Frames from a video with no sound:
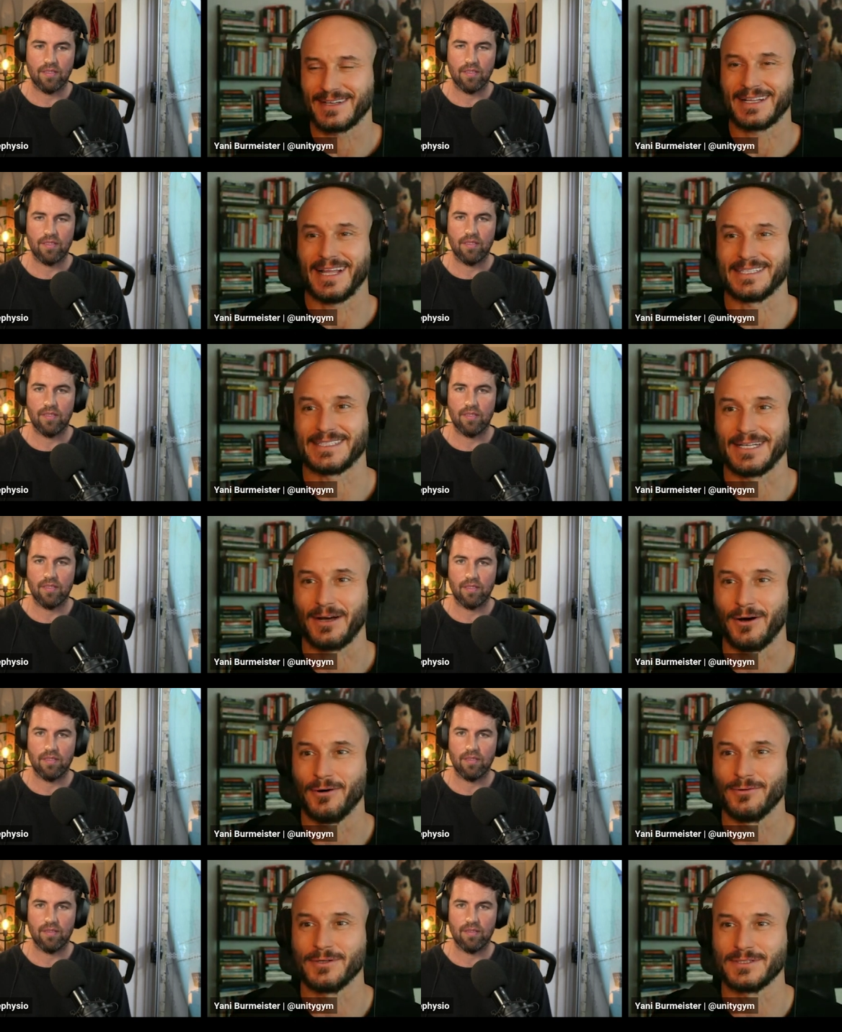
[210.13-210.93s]
Speaker 1: classic
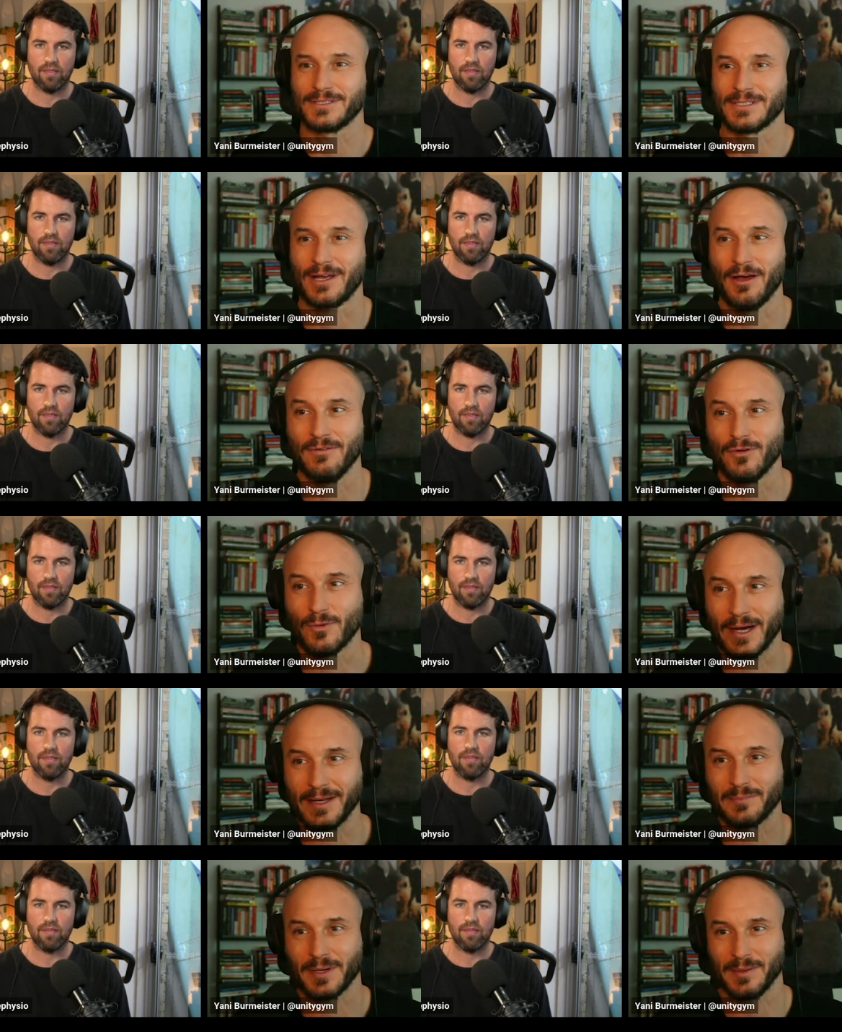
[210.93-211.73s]
old
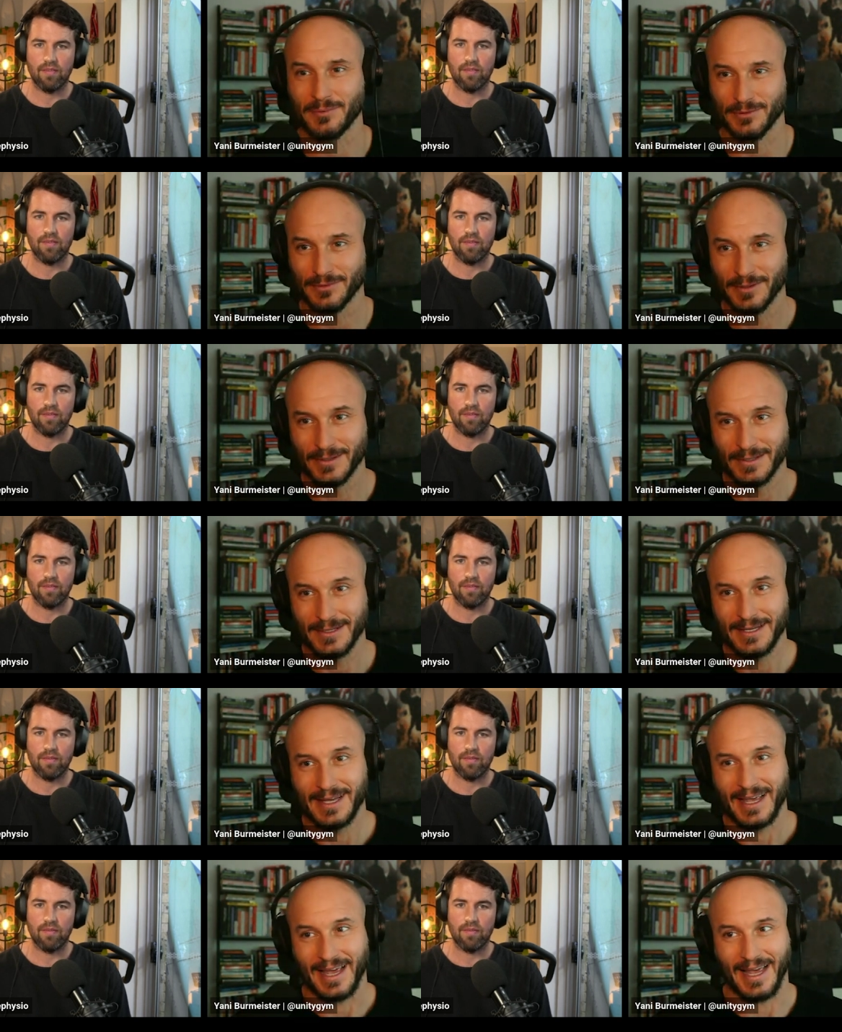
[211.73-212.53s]
overweight people.
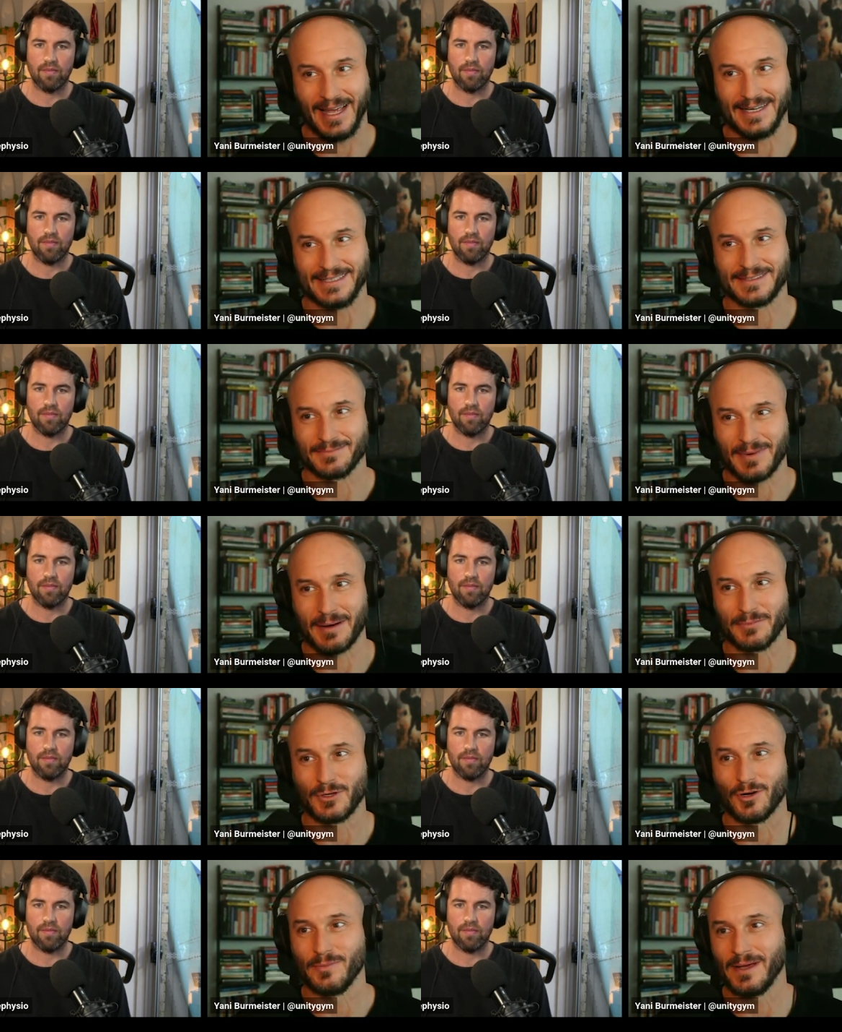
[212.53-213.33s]
And
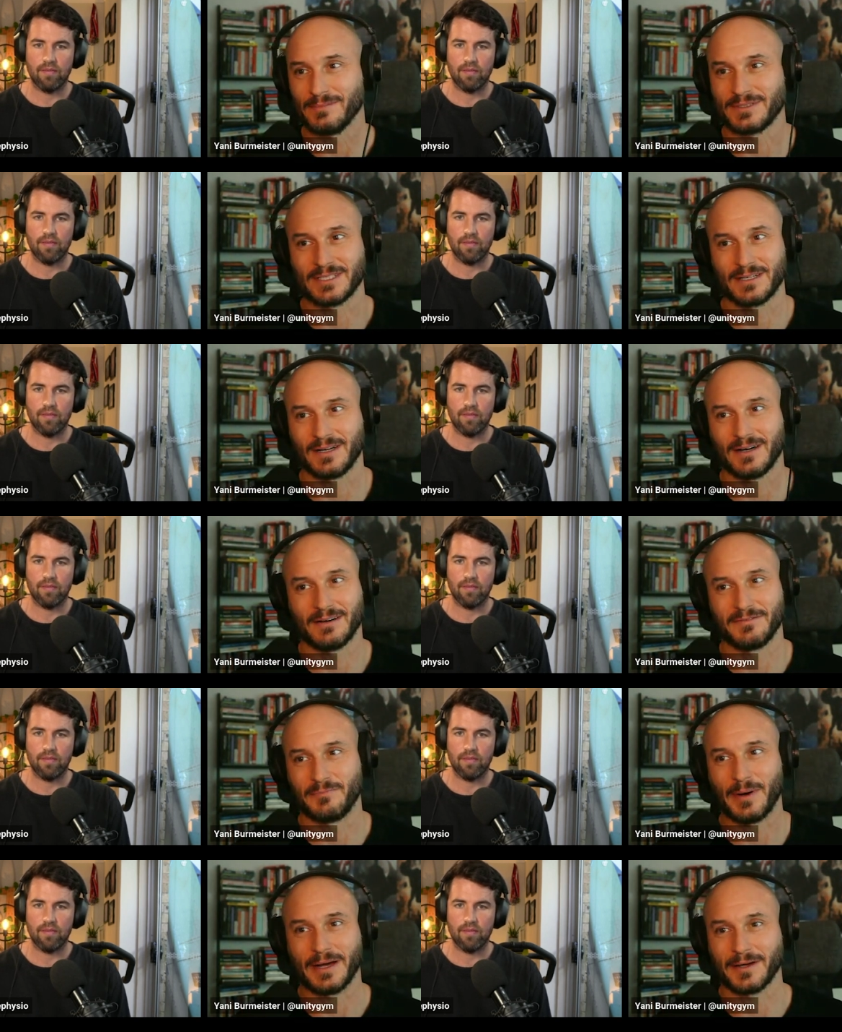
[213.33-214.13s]
mum called me up and said, oh,
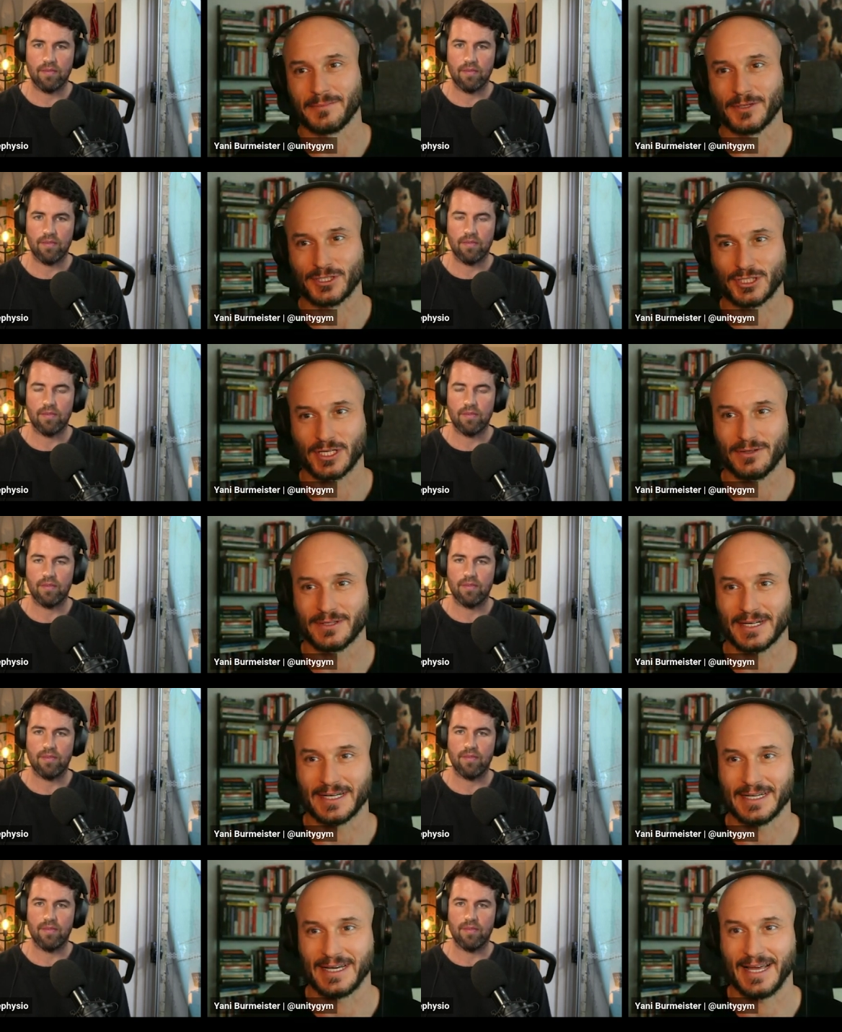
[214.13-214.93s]
I've buggered my
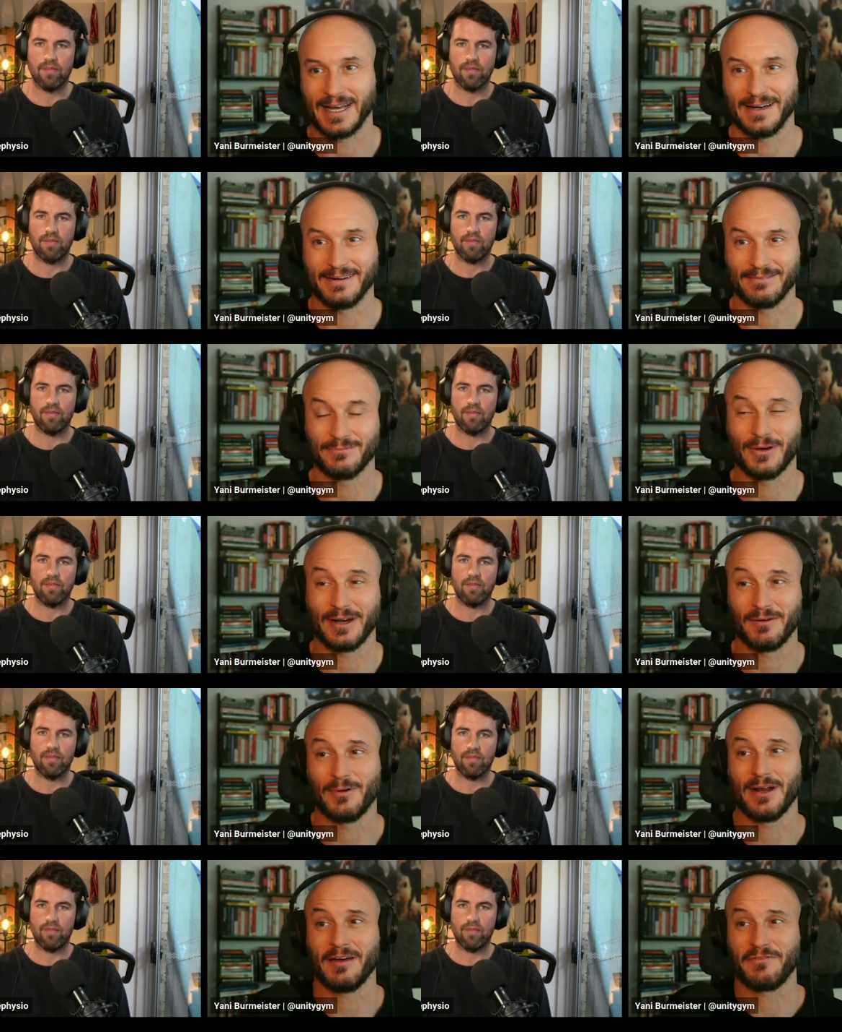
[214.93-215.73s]
shoulder. And when
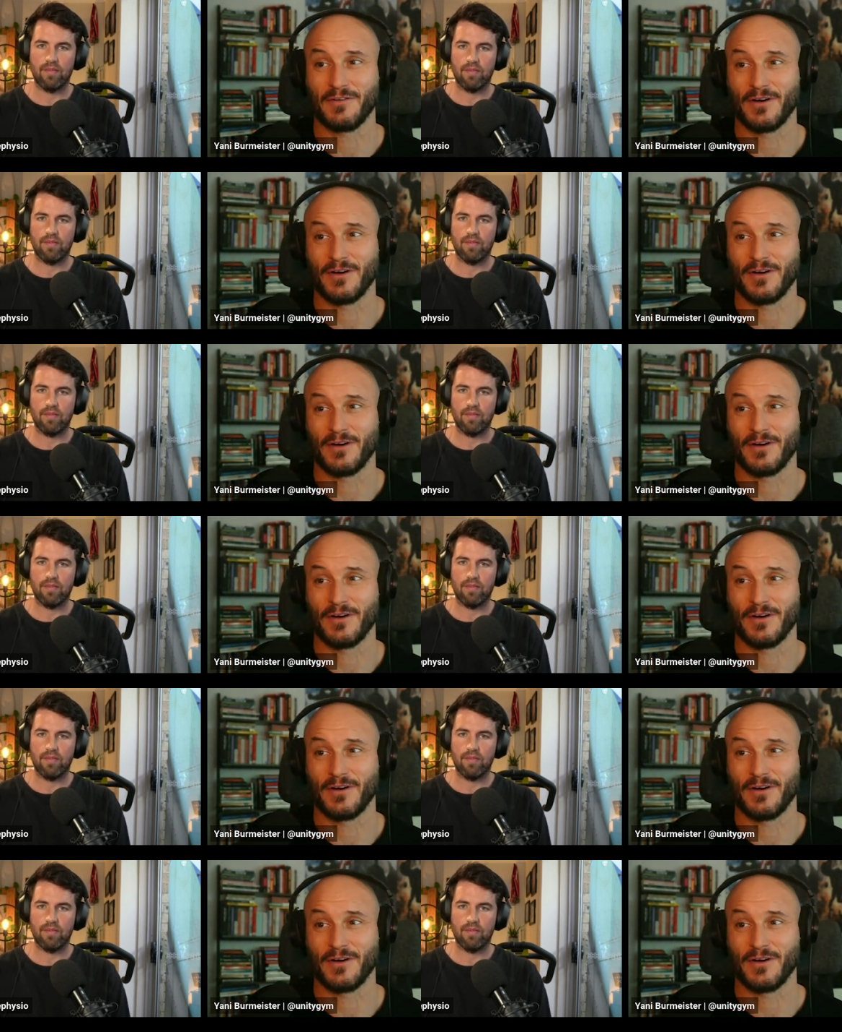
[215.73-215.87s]
I